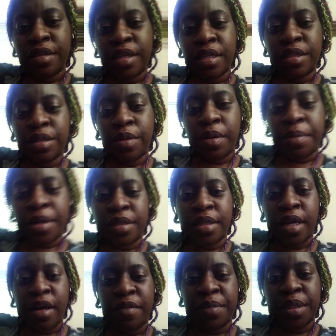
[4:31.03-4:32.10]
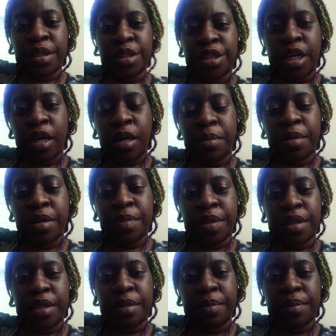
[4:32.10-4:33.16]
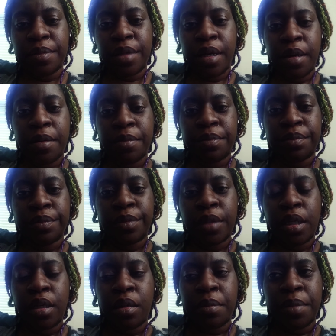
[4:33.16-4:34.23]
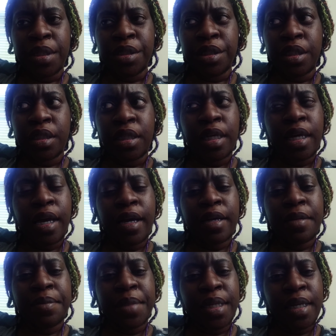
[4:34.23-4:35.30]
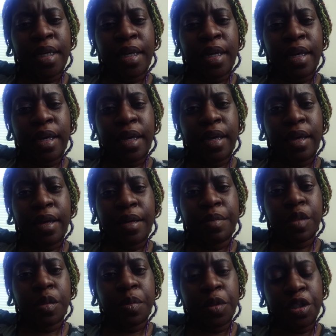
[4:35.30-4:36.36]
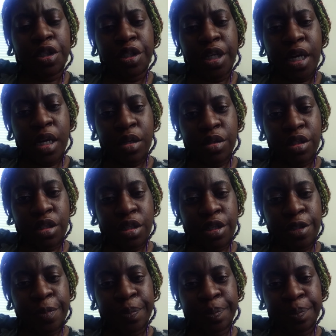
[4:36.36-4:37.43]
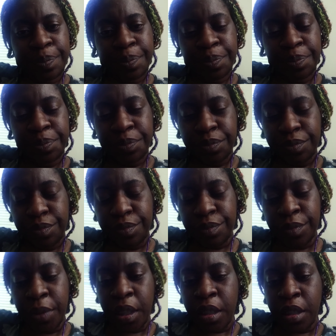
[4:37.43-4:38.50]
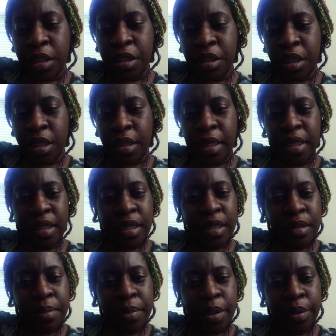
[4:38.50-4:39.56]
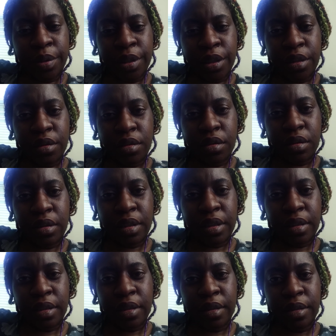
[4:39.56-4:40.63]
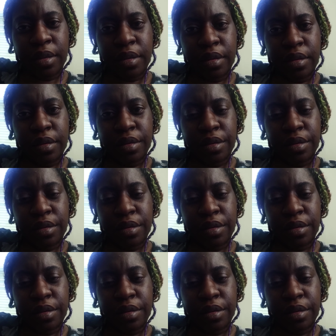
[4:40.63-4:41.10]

think though I'm about to have me a job coming up. Um, basically, I can be a um, spiritual counselor. There's a lady in the building that uh,